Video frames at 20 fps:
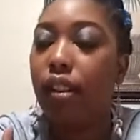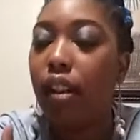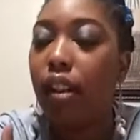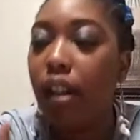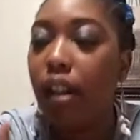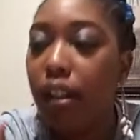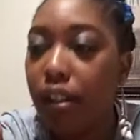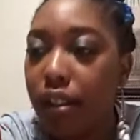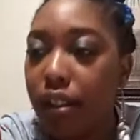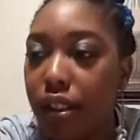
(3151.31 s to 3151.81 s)

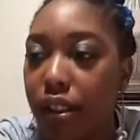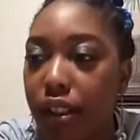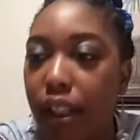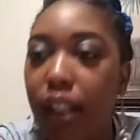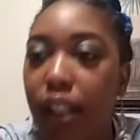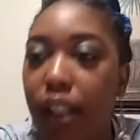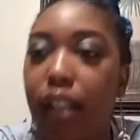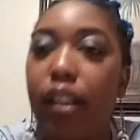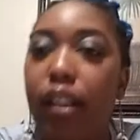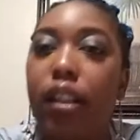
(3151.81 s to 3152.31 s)

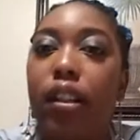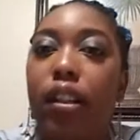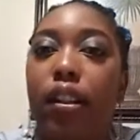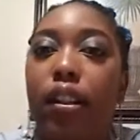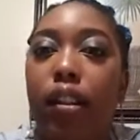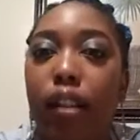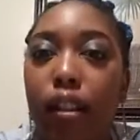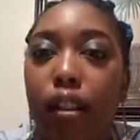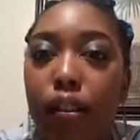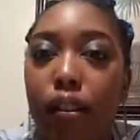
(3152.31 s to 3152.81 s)
understand and
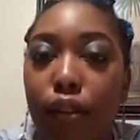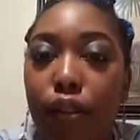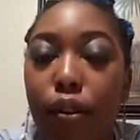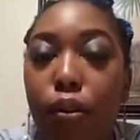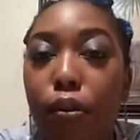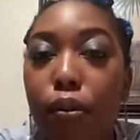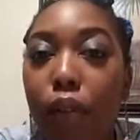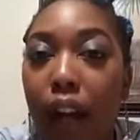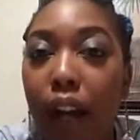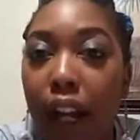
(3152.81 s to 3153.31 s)
love
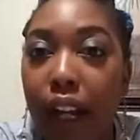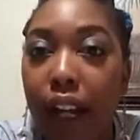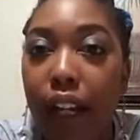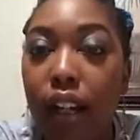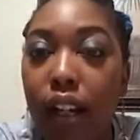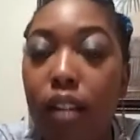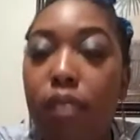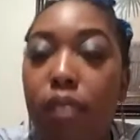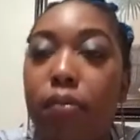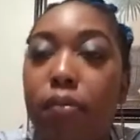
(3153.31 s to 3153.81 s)
who I
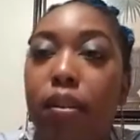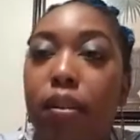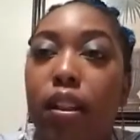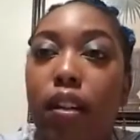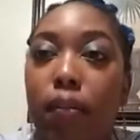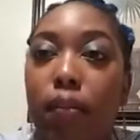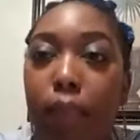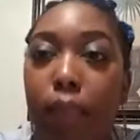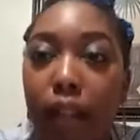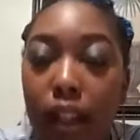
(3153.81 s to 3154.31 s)
am,
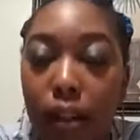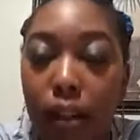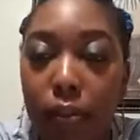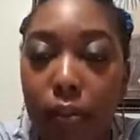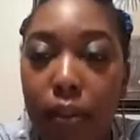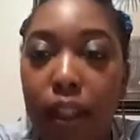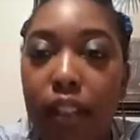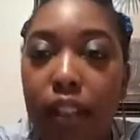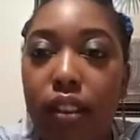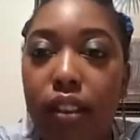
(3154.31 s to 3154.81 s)
love my
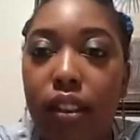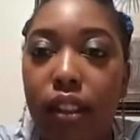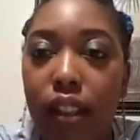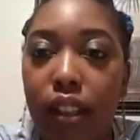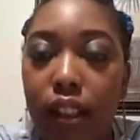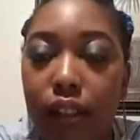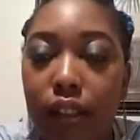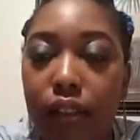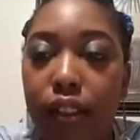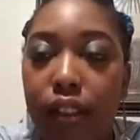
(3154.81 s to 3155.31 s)
complexion
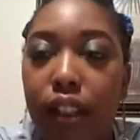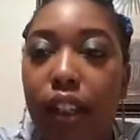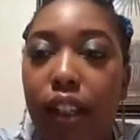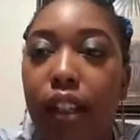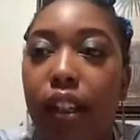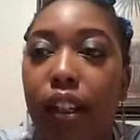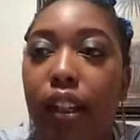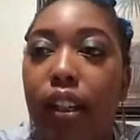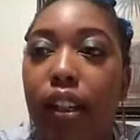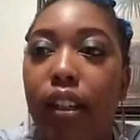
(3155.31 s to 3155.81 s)
and
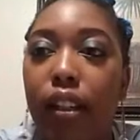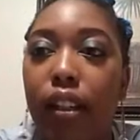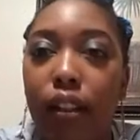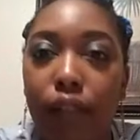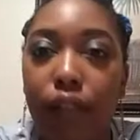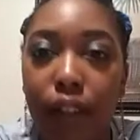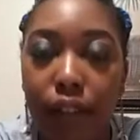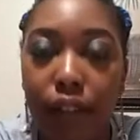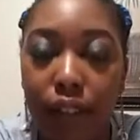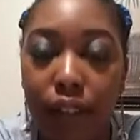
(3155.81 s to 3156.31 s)
everything, and
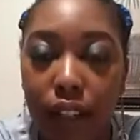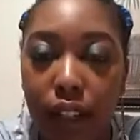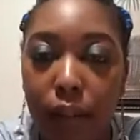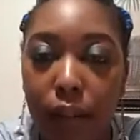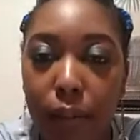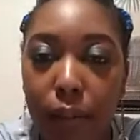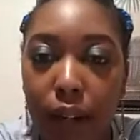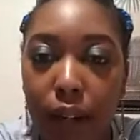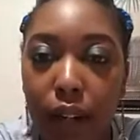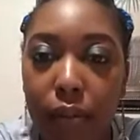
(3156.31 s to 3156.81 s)
love everything
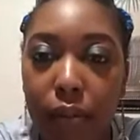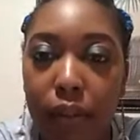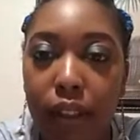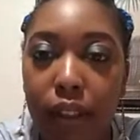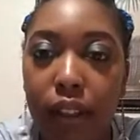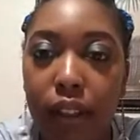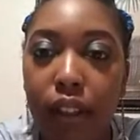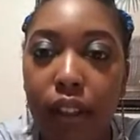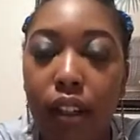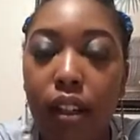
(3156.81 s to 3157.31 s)
about
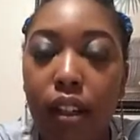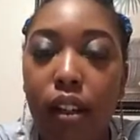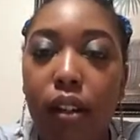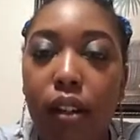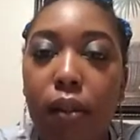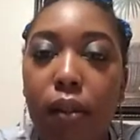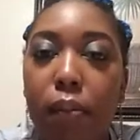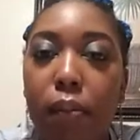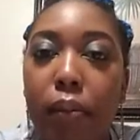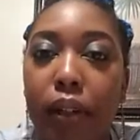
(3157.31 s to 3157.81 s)
me.
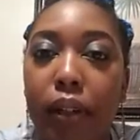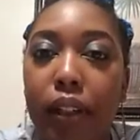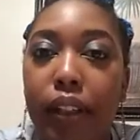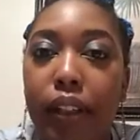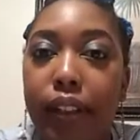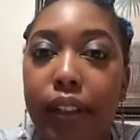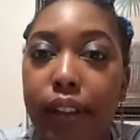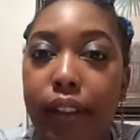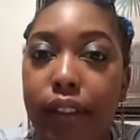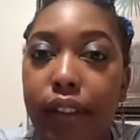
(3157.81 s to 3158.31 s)

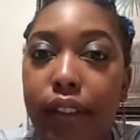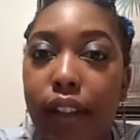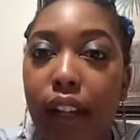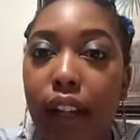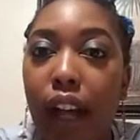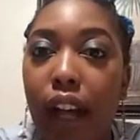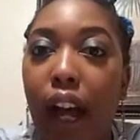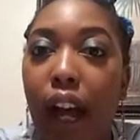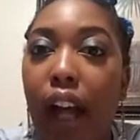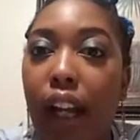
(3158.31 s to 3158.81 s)
But
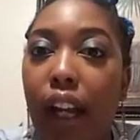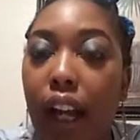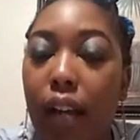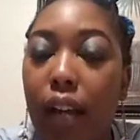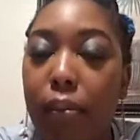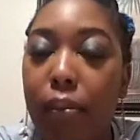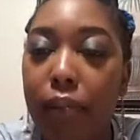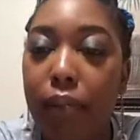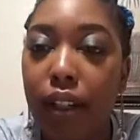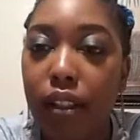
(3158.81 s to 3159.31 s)
I
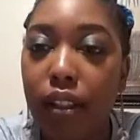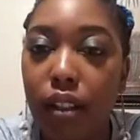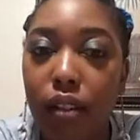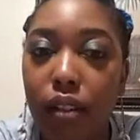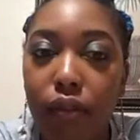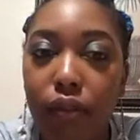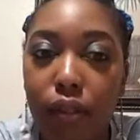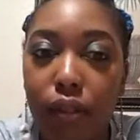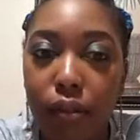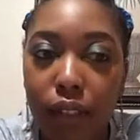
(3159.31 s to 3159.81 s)
got picked
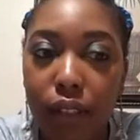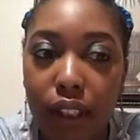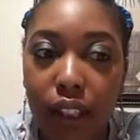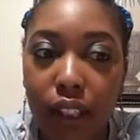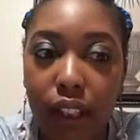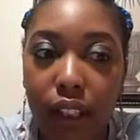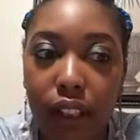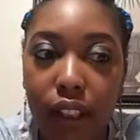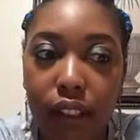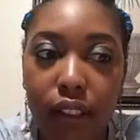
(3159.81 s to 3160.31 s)
over with
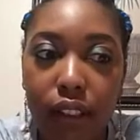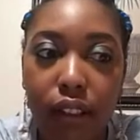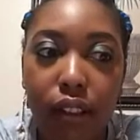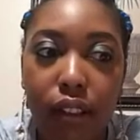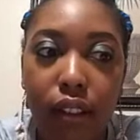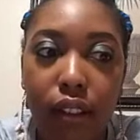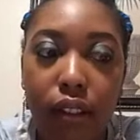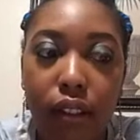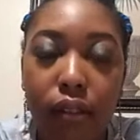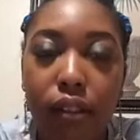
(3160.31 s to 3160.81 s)
that.
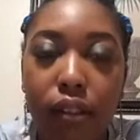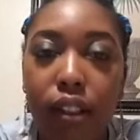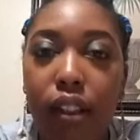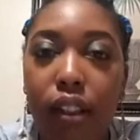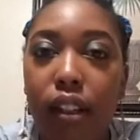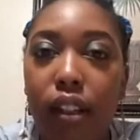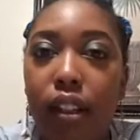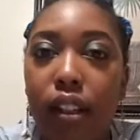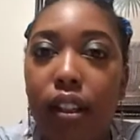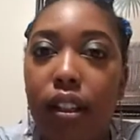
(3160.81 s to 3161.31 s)

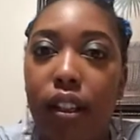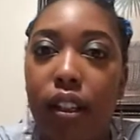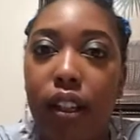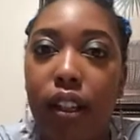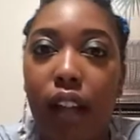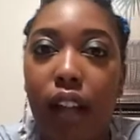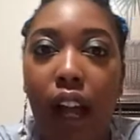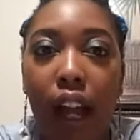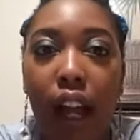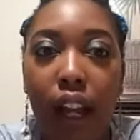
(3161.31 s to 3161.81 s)

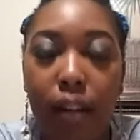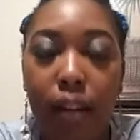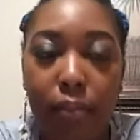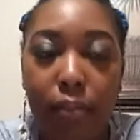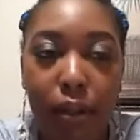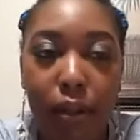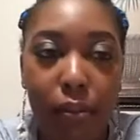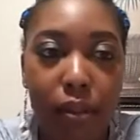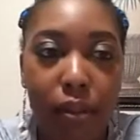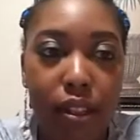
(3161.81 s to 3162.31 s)
I had
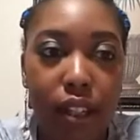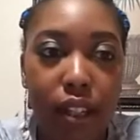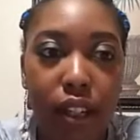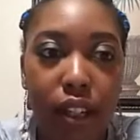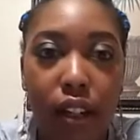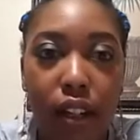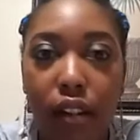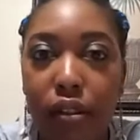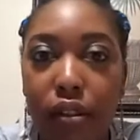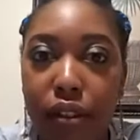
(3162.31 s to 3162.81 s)
people
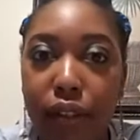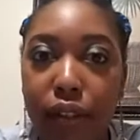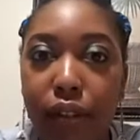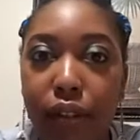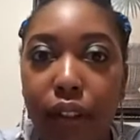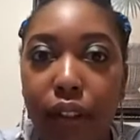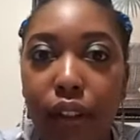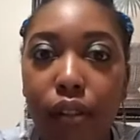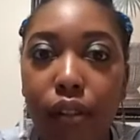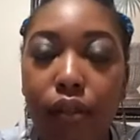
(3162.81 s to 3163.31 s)
say, "Oh, you
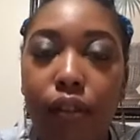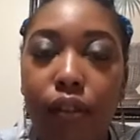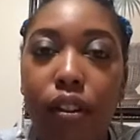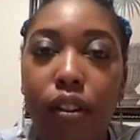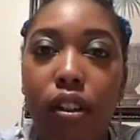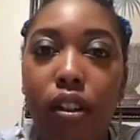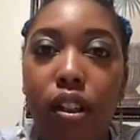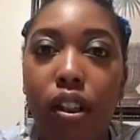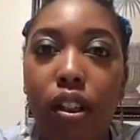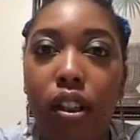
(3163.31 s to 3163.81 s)
cute
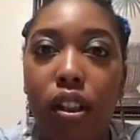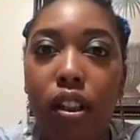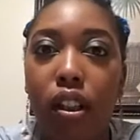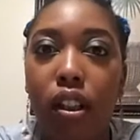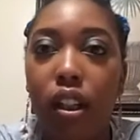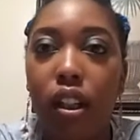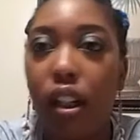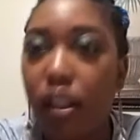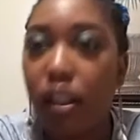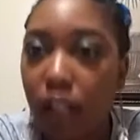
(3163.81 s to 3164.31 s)
for
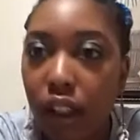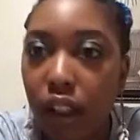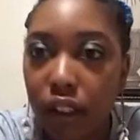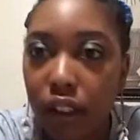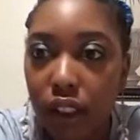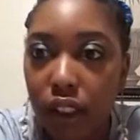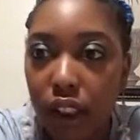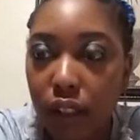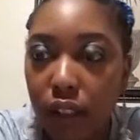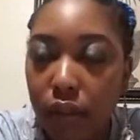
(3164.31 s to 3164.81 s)
a dark
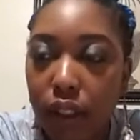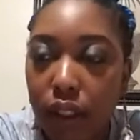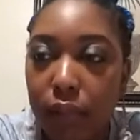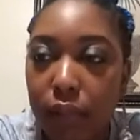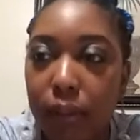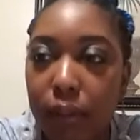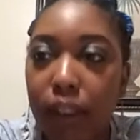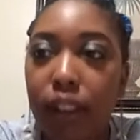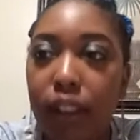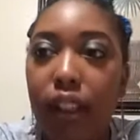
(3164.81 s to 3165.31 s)
skinned
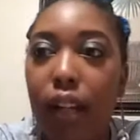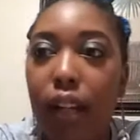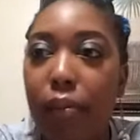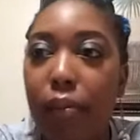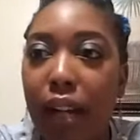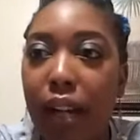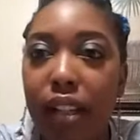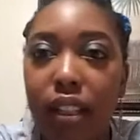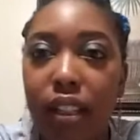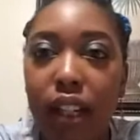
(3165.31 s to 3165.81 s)
woman." I'm
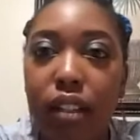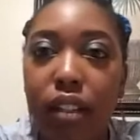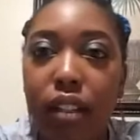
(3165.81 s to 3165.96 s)
not trying